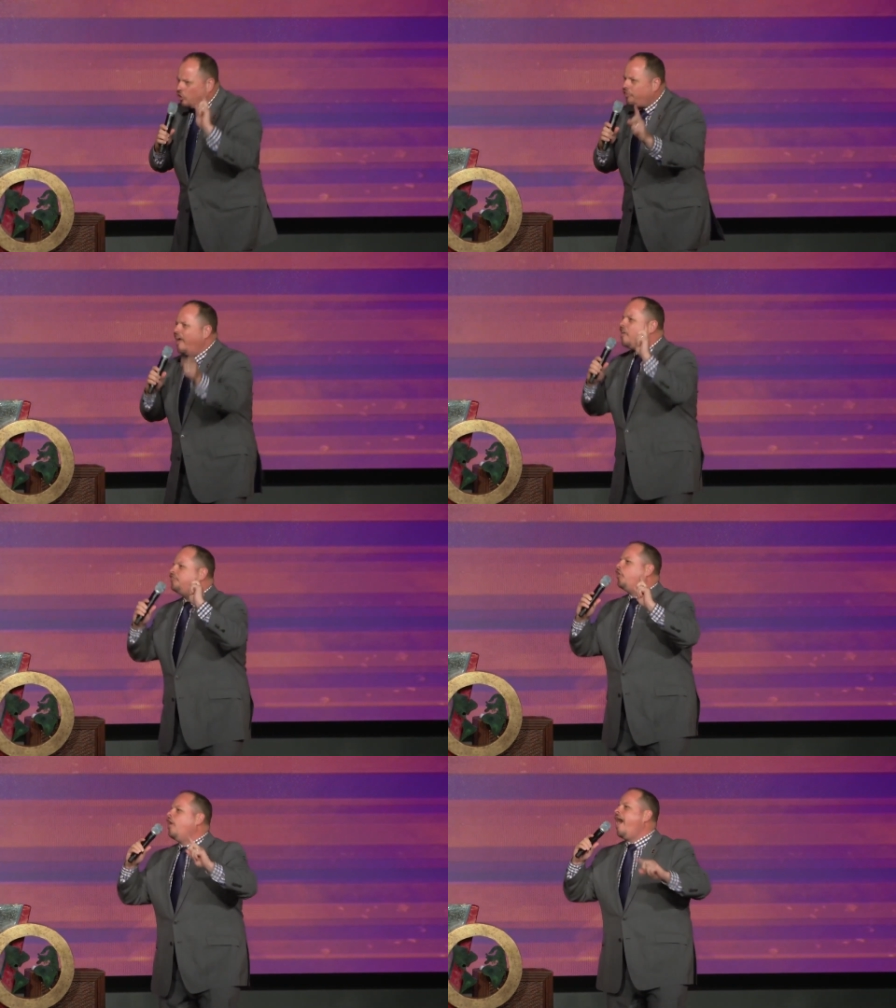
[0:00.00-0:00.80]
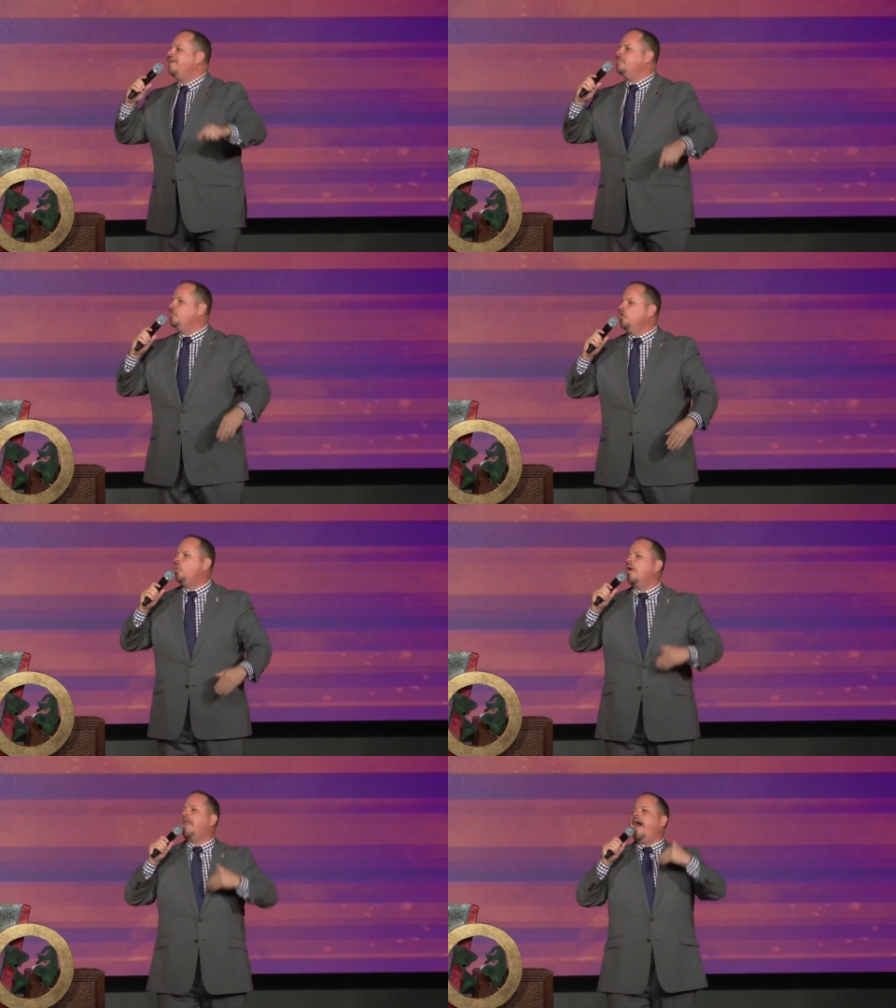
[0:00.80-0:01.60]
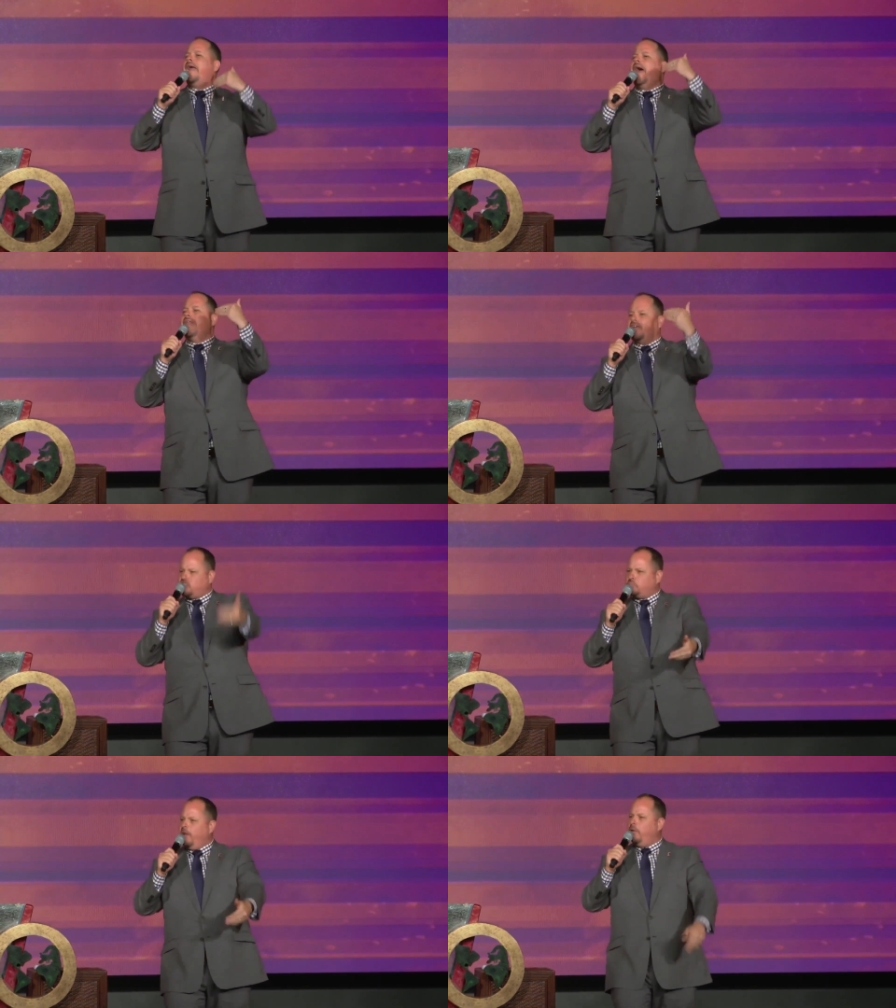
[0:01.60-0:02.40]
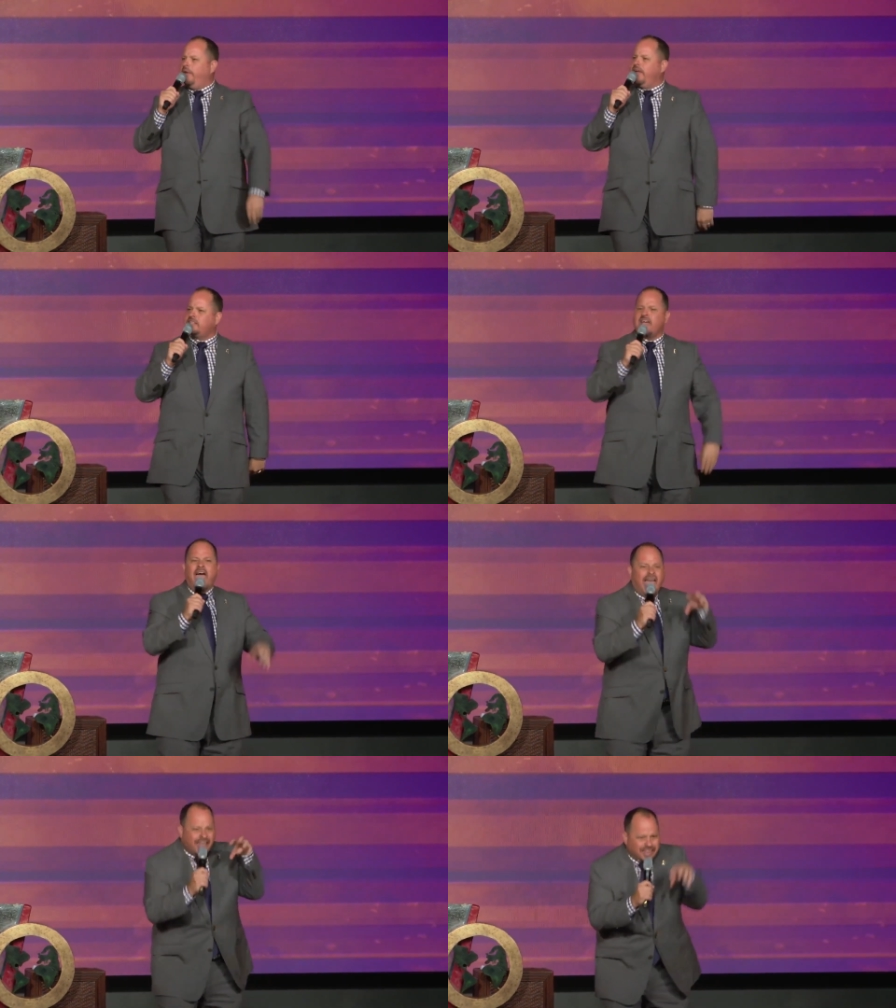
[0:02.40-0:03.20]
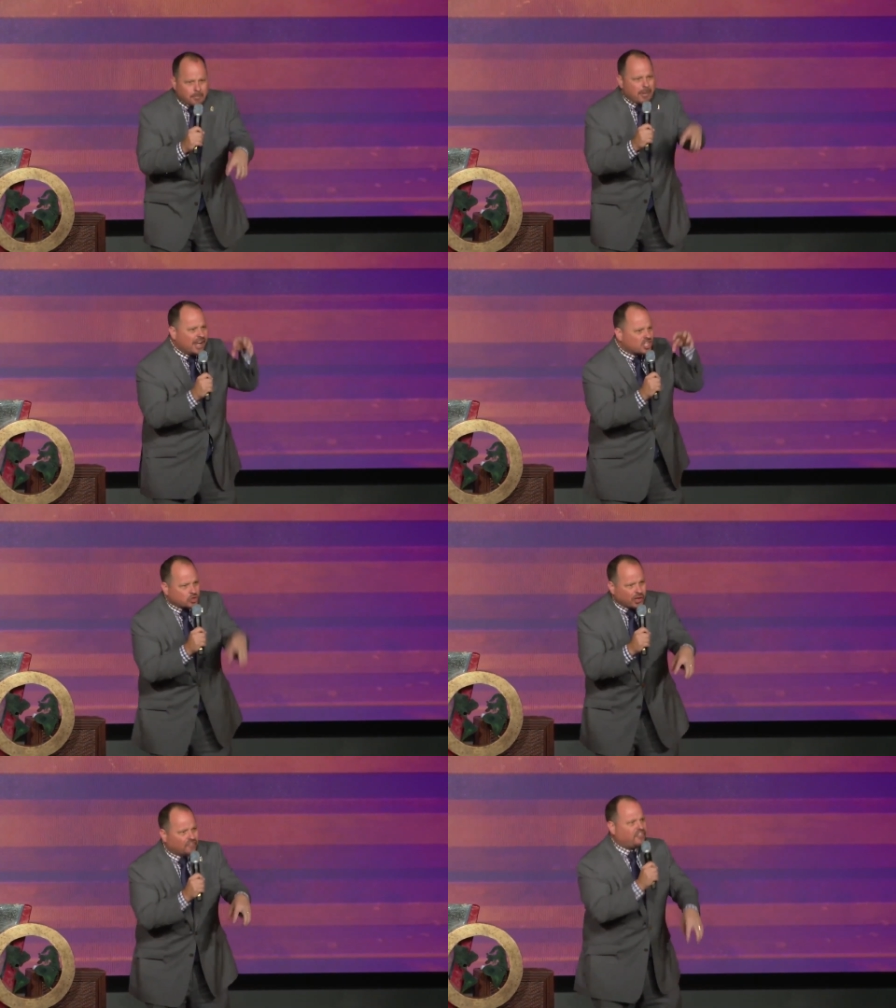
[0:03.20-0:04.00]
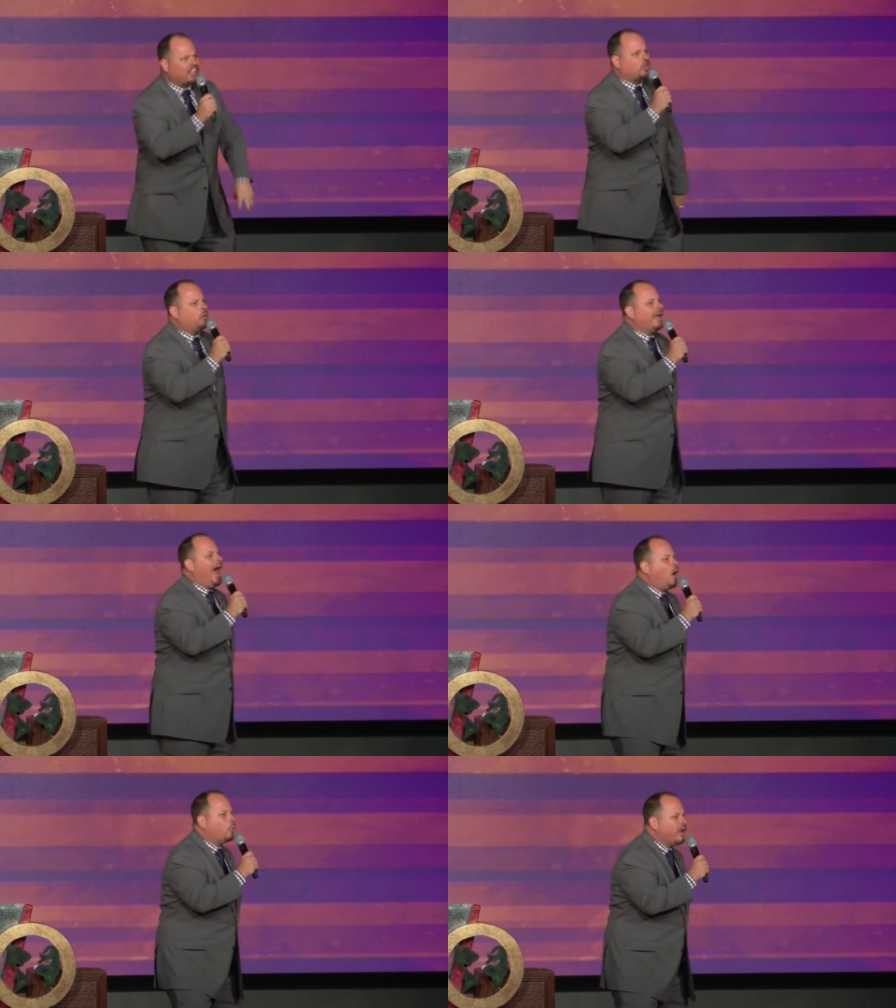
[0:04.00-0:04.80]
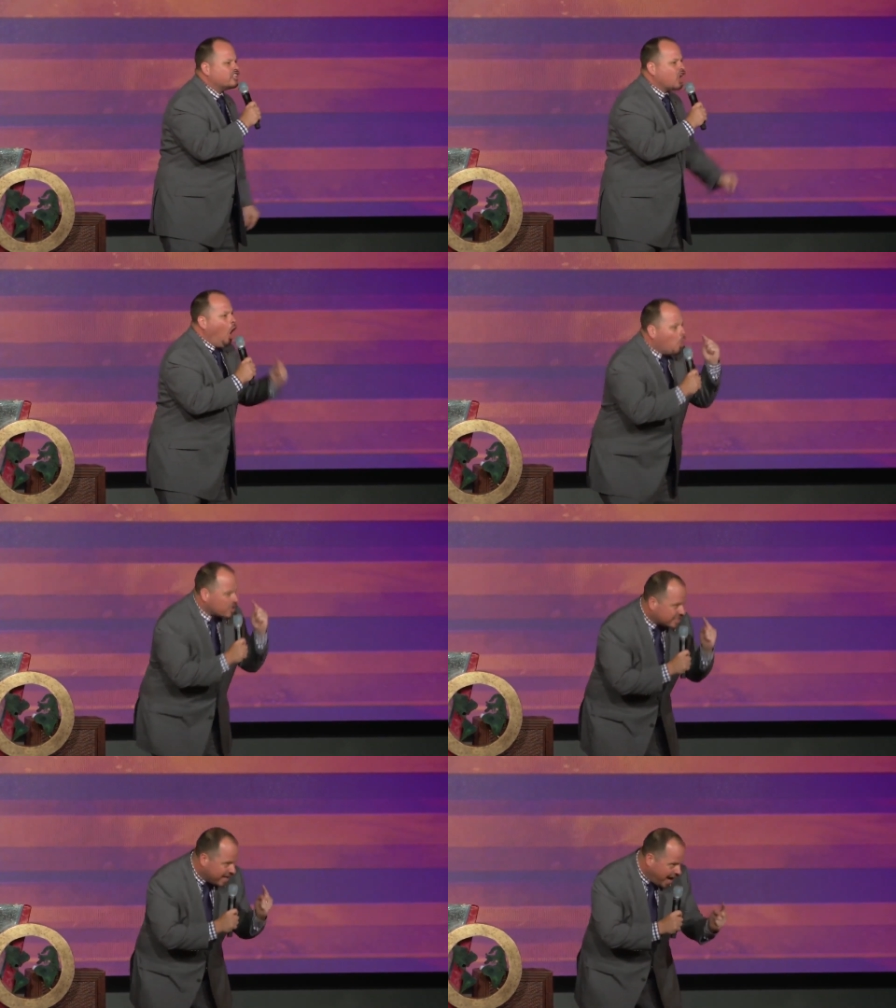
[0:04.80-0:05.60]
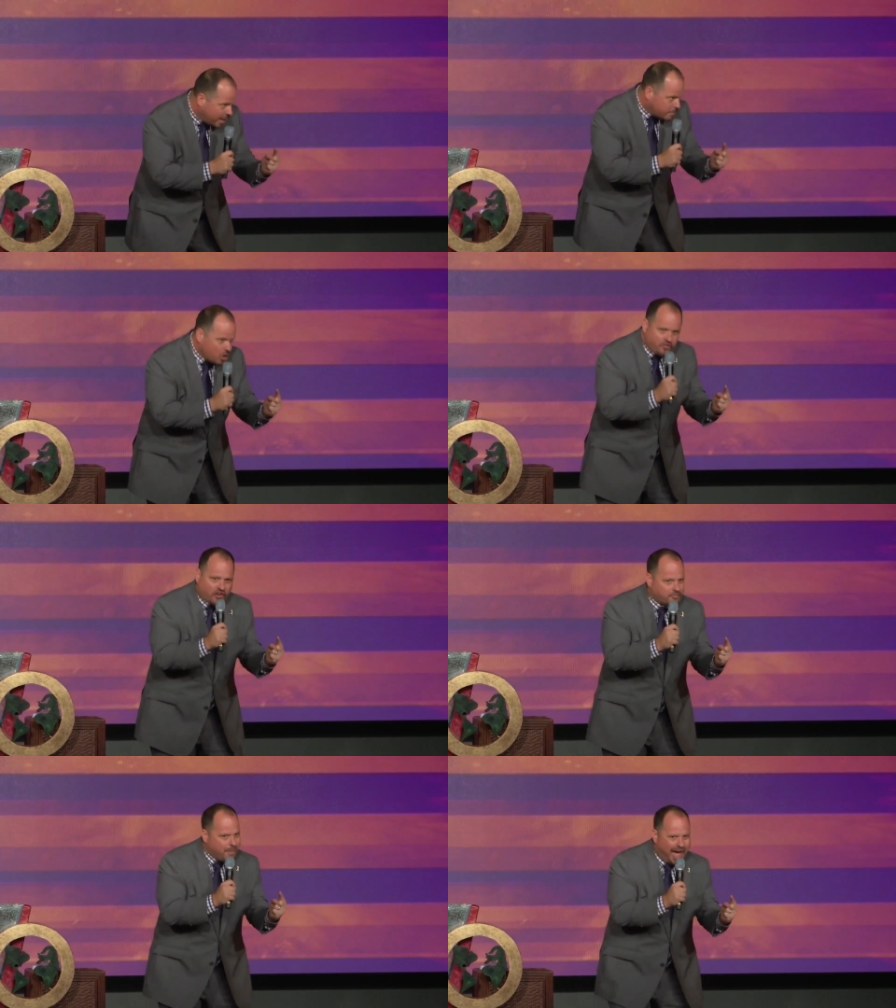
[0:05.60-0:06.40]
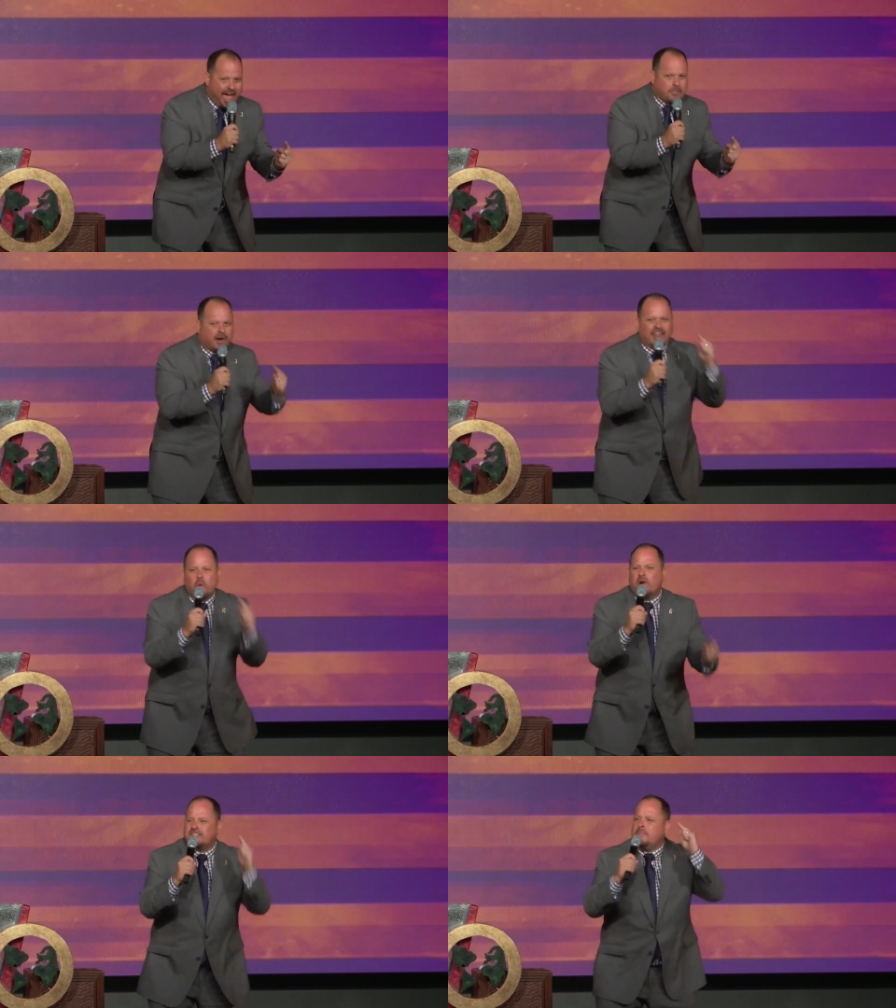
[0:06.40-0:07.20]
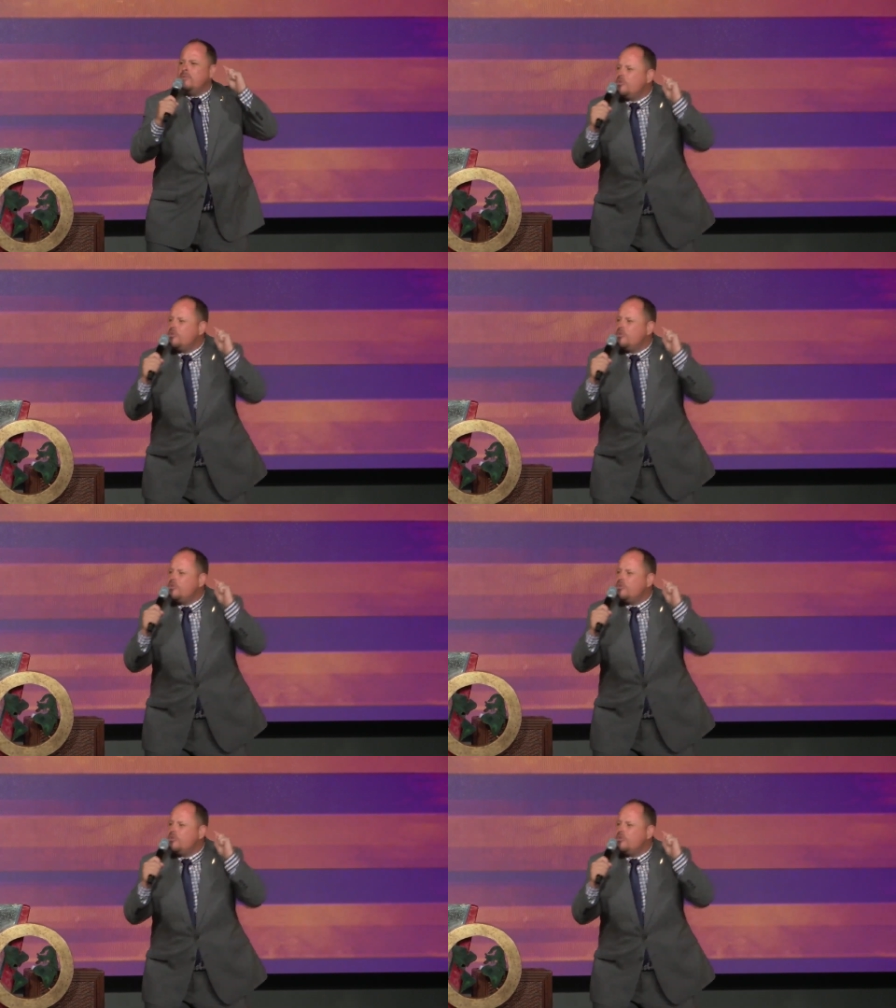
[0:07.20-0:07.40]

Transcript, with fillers: so, therefore, I knew what I had experienced in the ministry of Victory Outreach was not a move of man, but it was a